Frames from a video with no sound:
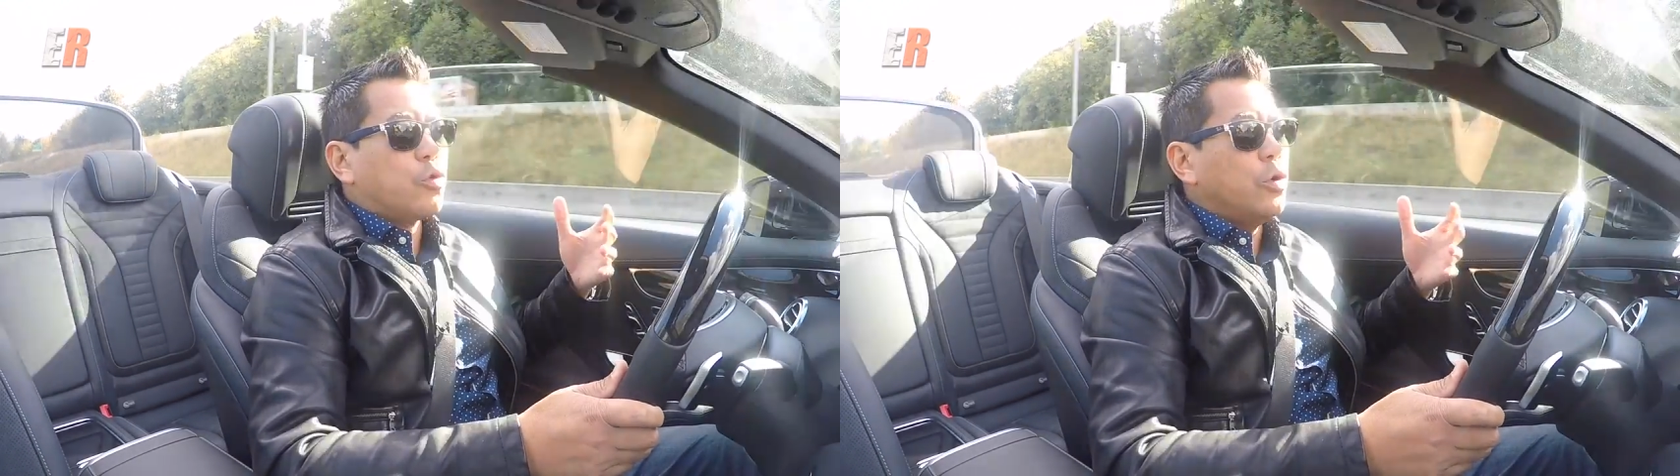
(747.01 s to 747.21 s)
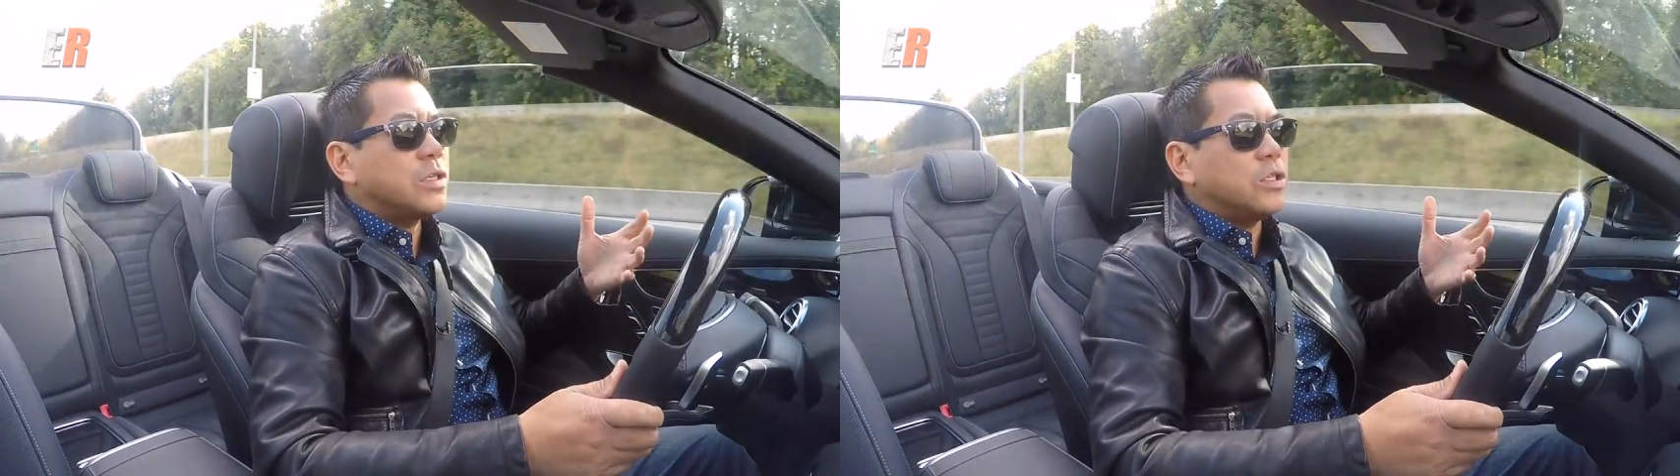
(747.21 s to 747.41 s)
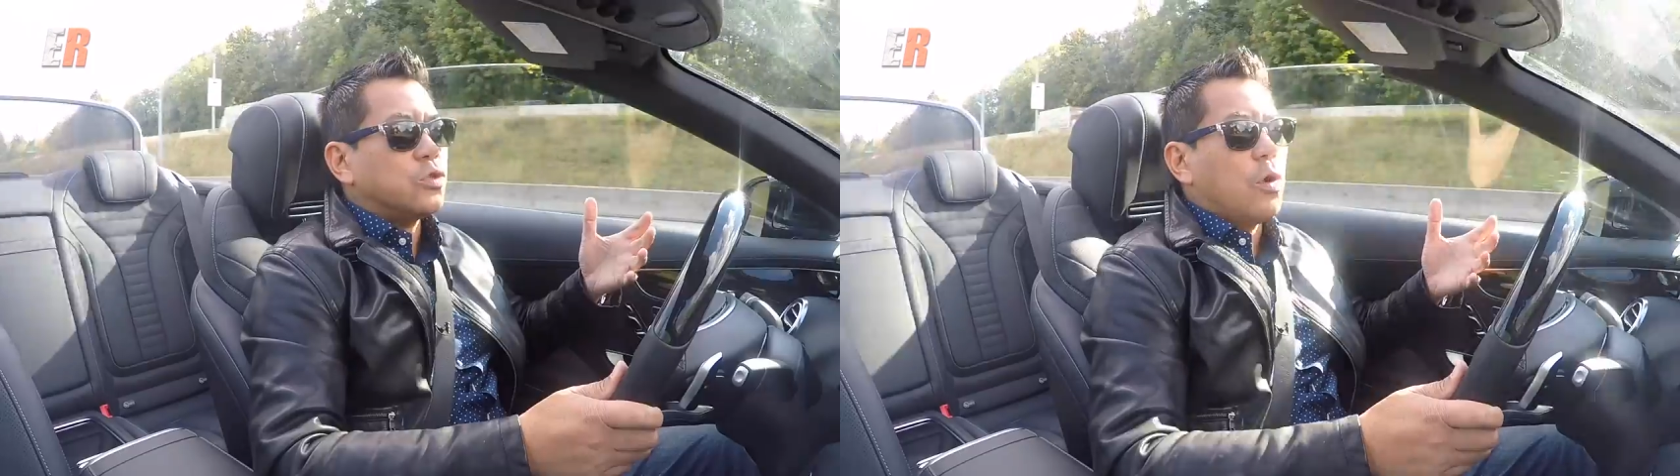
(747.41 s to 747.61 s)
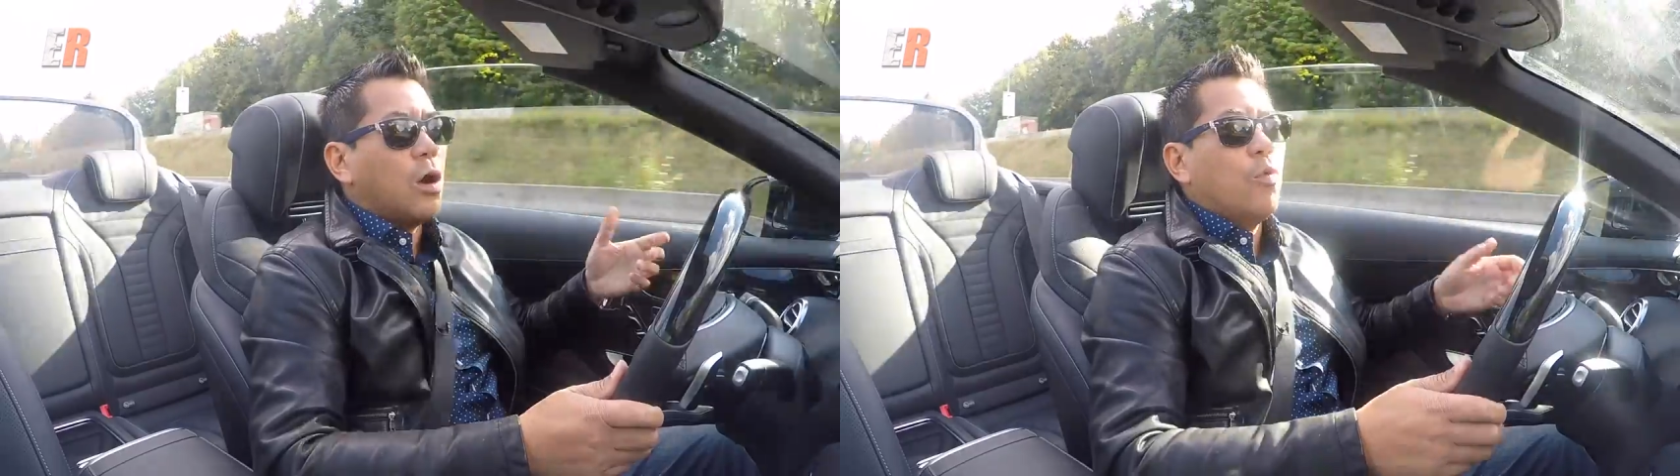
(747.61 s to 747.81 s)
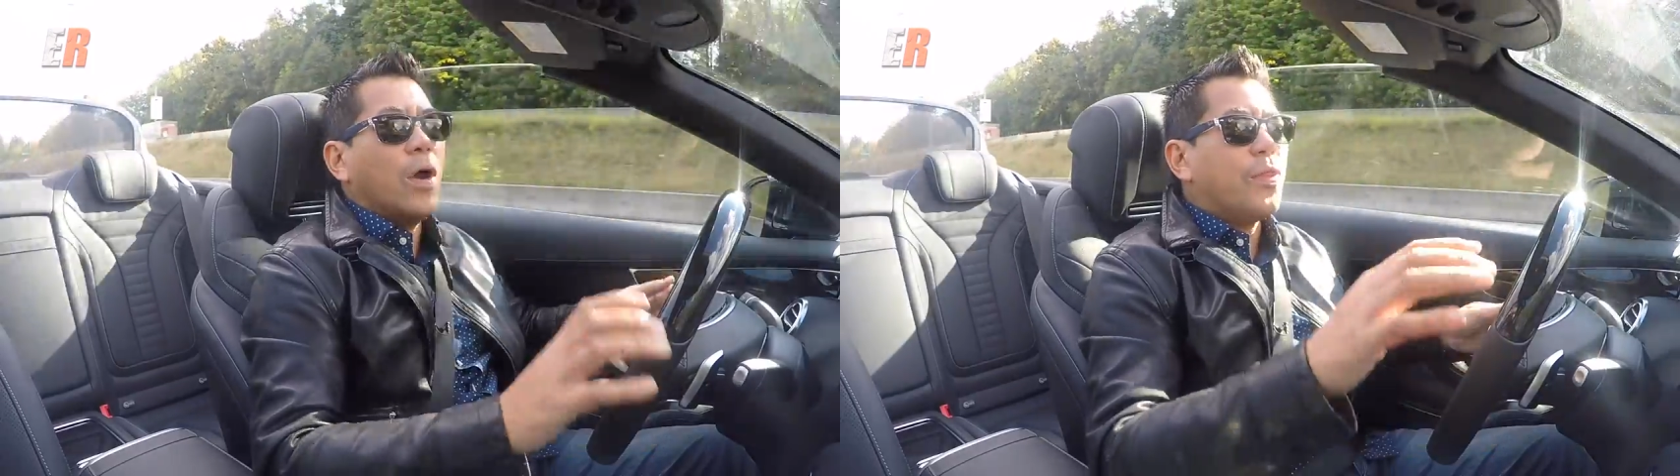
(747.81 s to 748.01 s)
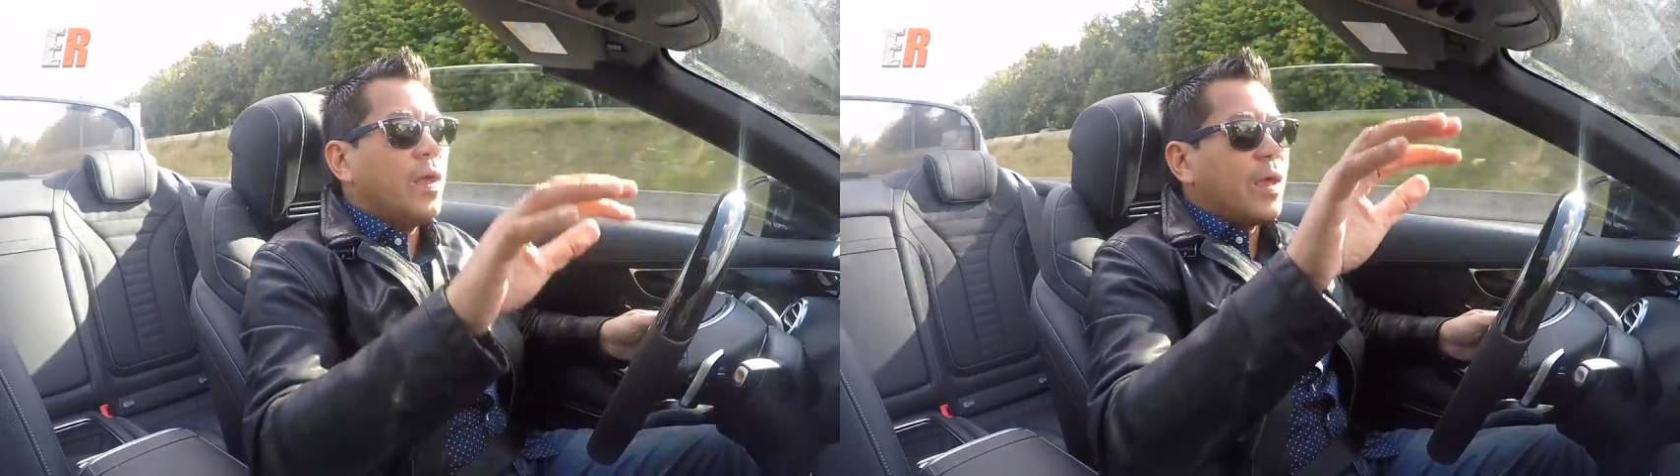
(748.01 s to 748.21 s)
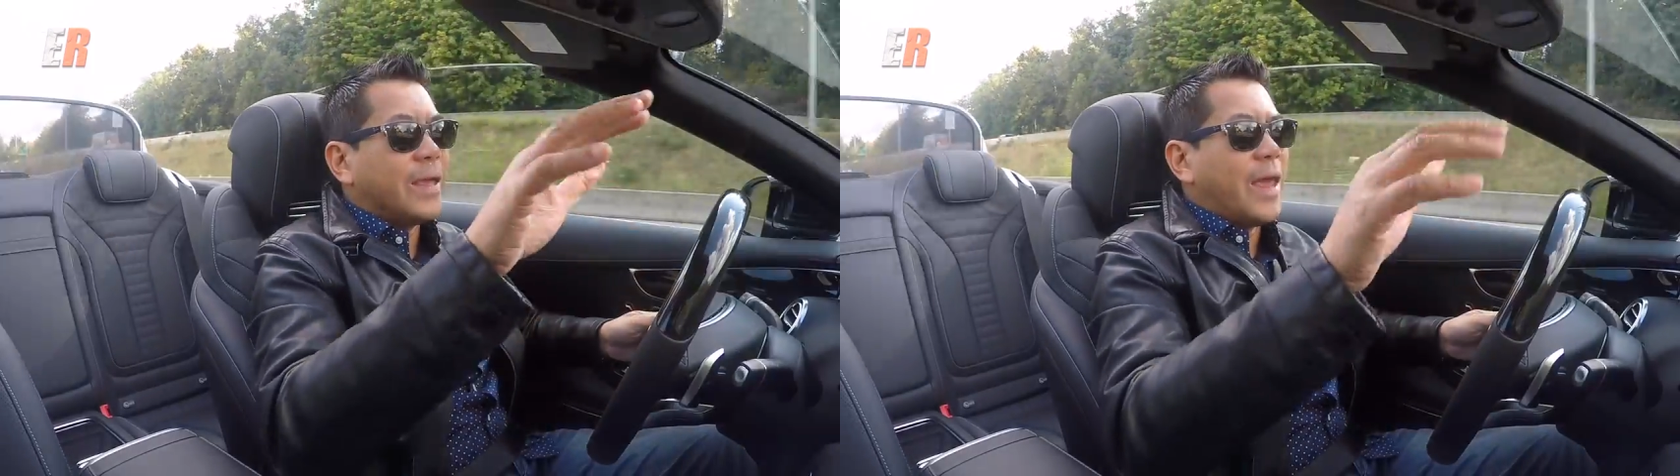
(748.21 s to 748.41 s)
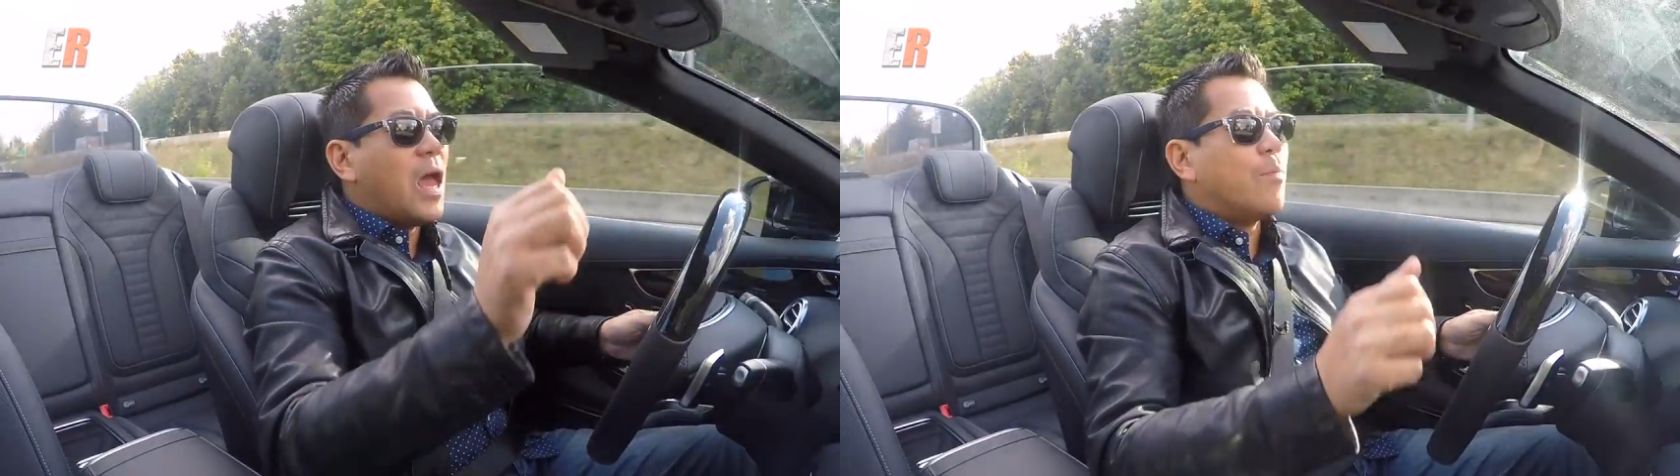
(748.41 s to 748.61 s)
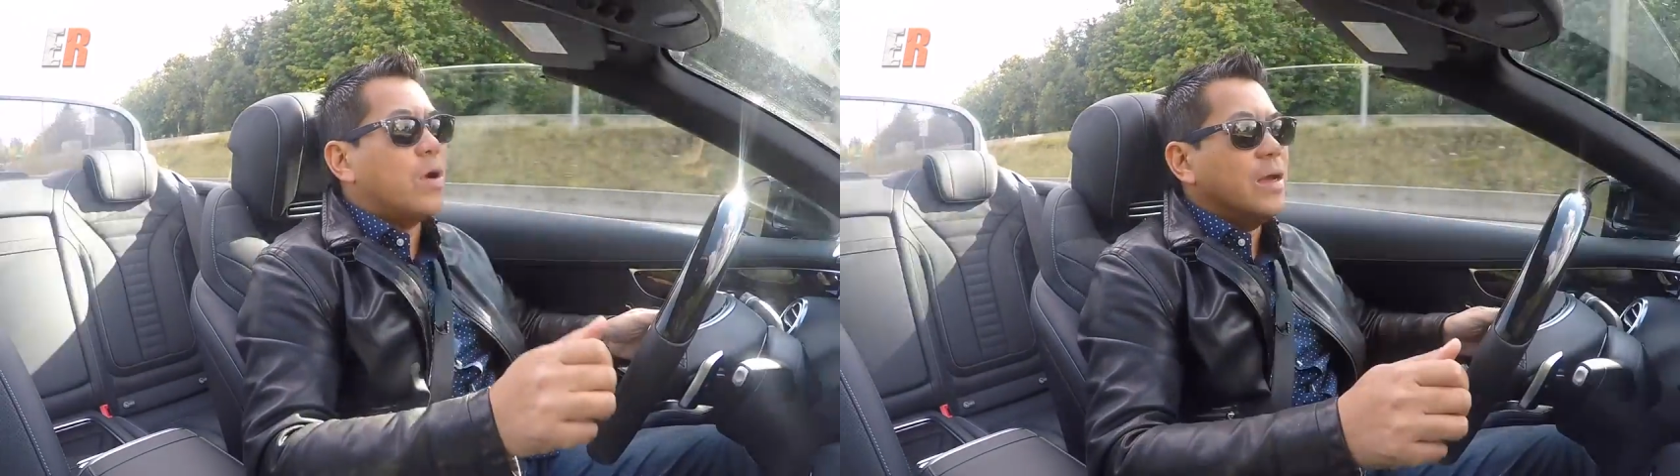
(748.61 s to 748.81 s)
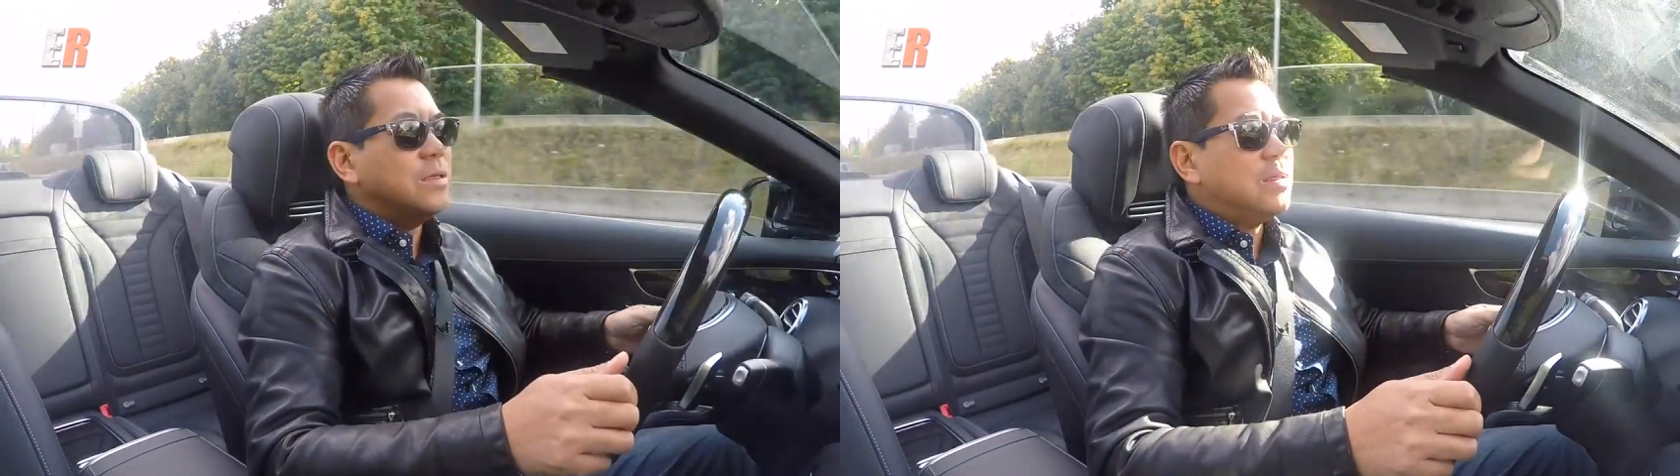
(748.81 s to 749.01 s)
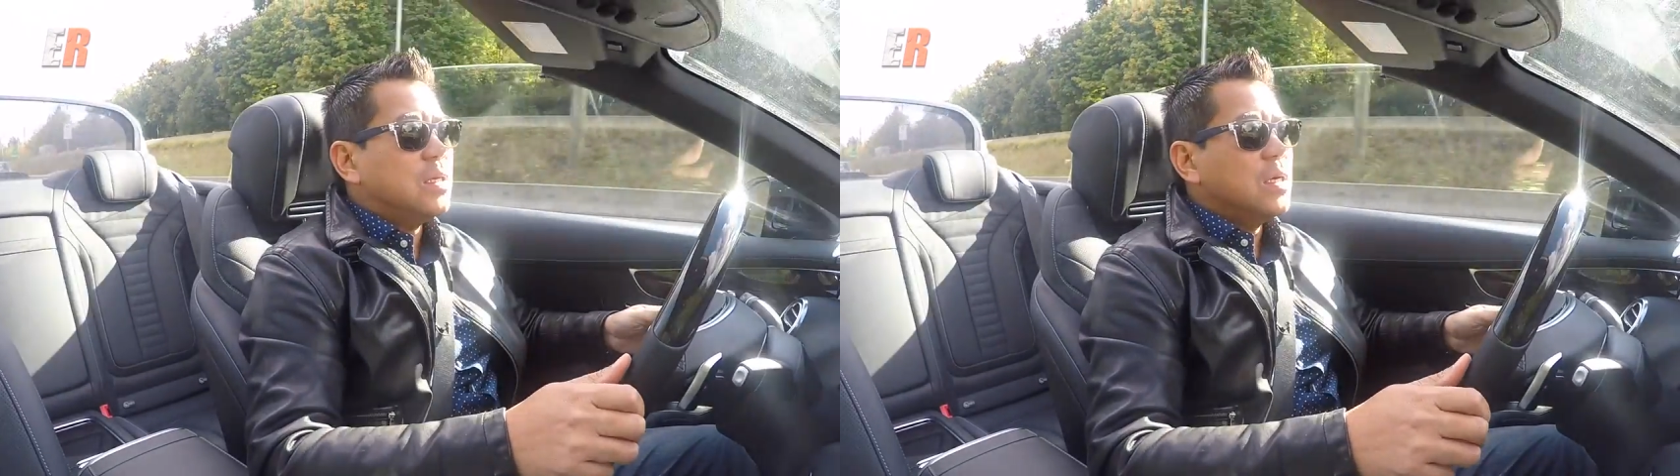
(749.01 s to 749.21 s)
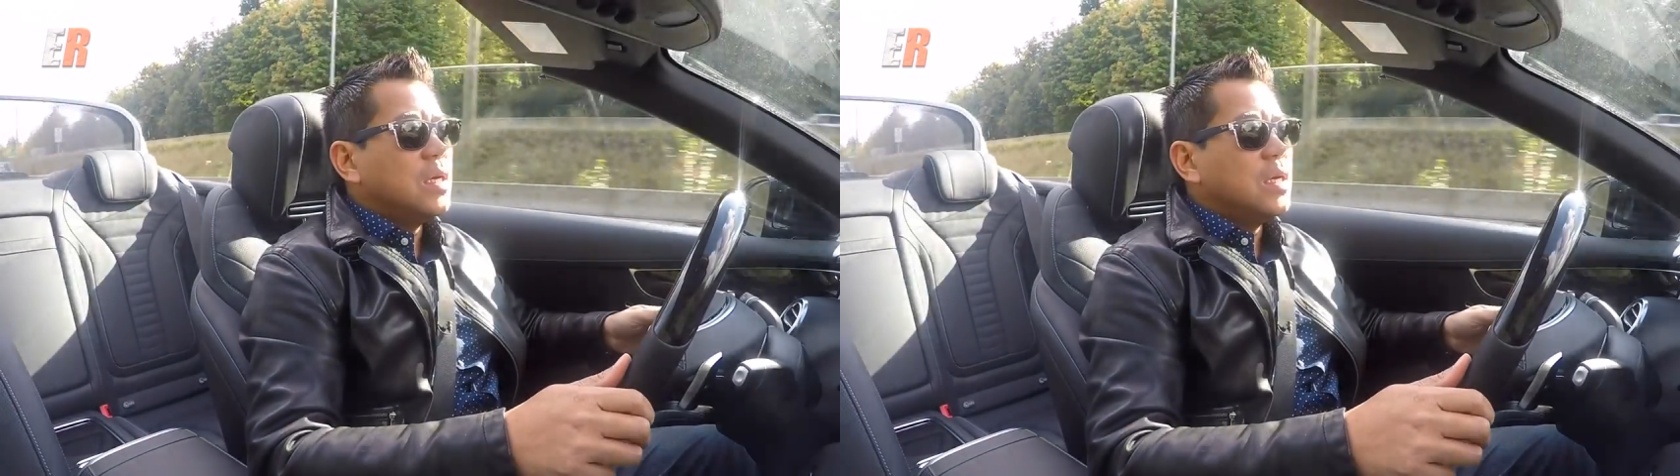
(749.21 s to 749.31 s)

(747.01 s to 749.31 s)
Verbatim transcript: cruise control with cameras.